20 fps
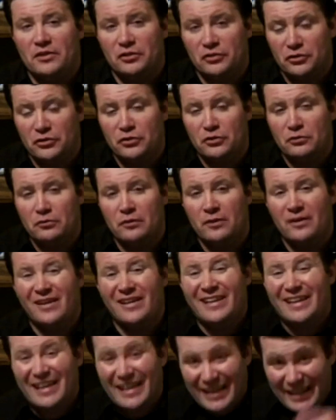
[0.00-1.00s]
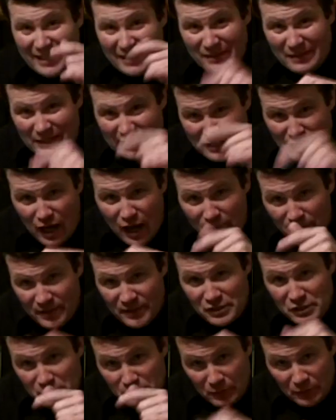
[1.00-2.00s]
to do in the
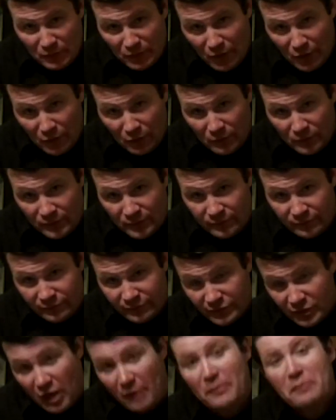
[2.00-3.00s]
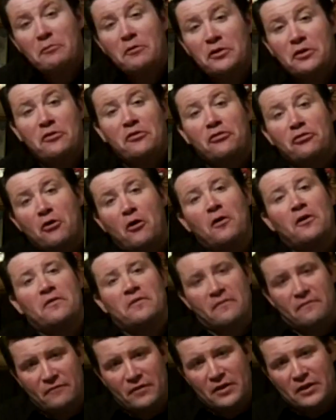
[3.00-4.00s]
comments below. Tell me what you thought of
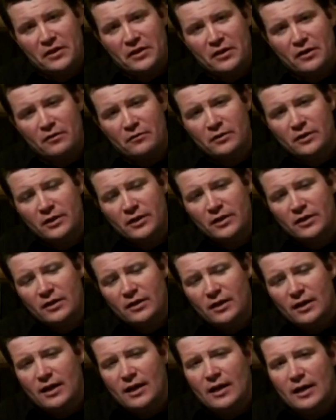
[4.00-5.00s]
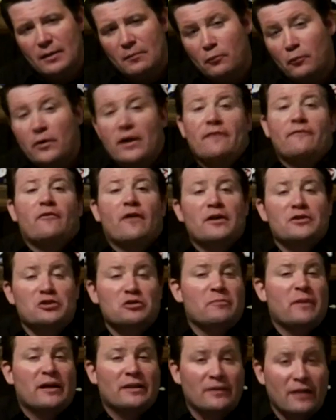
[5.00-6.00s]
the video. Whenever I
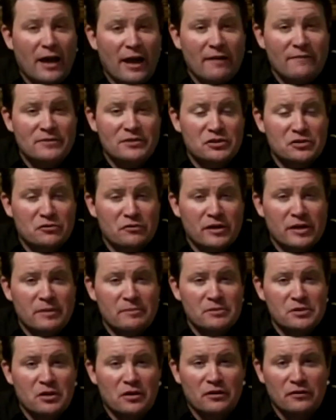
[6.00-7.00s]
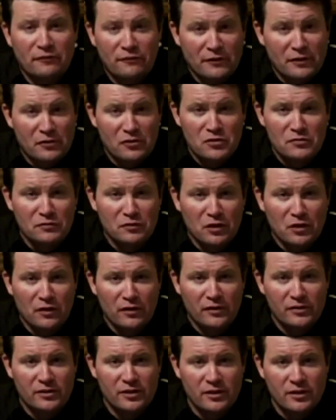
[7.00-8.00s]
do my live streams on Fears
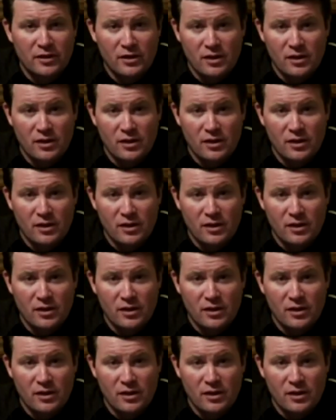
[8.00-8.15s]
Vlogs,